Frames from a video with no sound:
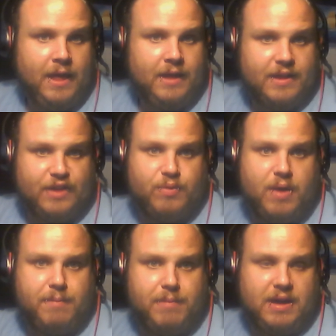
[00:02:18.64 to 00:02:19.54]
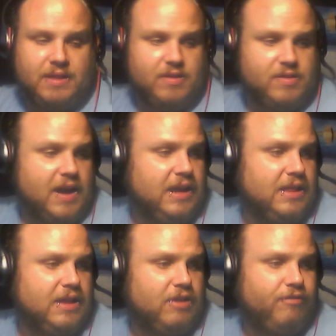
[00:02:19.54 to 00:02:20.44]
That's why I'm making this tiny
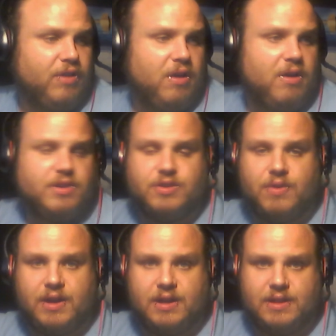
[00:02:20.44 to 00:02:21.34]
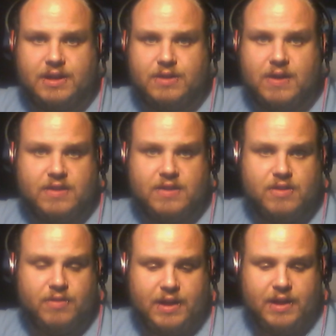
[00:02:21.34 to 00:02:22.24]
little vlog, so I can let you guys
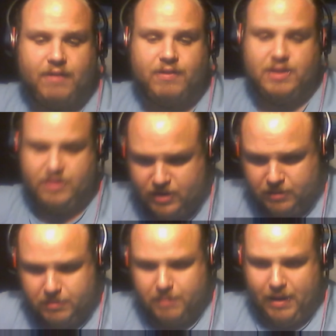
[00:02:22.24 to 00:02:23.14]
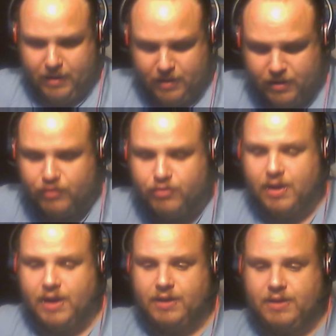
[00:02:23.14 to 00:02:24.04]
know that everything's gonna be back on
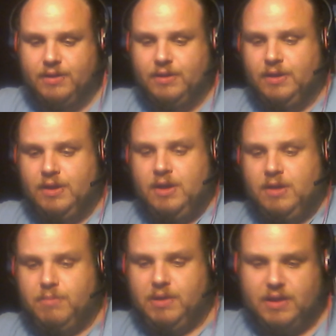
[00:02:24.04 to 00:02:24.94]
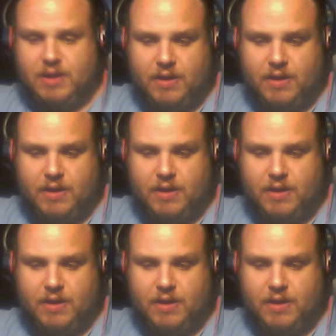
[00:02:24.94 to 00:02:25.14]
track. Adria